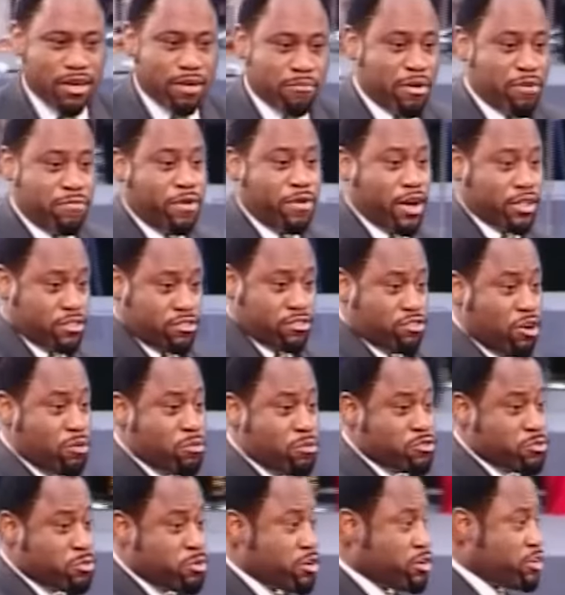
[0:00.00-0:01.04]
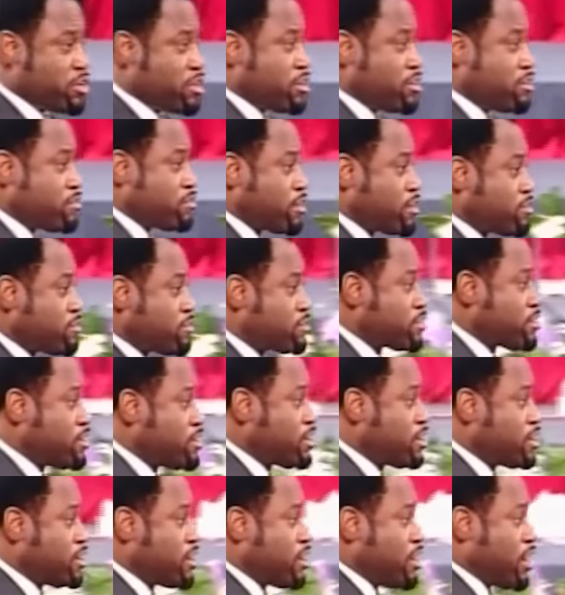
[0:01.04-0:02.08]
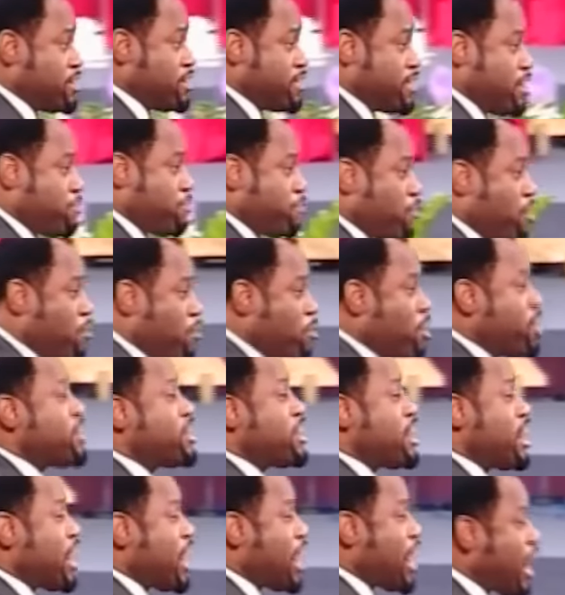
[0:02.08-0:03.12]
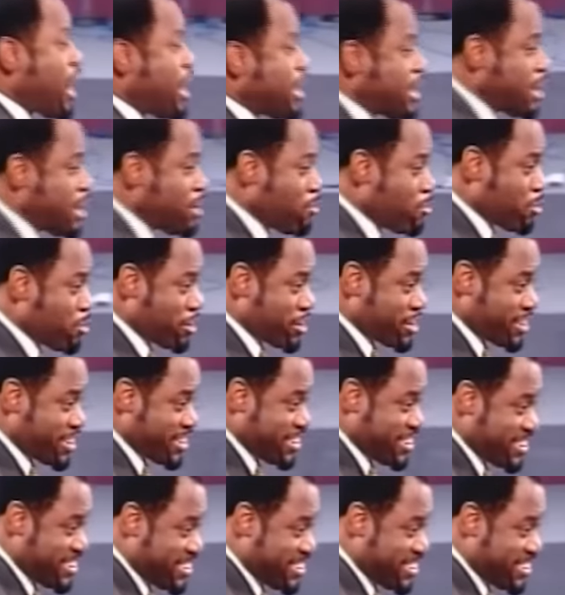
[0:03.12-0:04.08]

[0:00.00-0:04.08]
My father's always working, he says. And therefore, what? I got to work.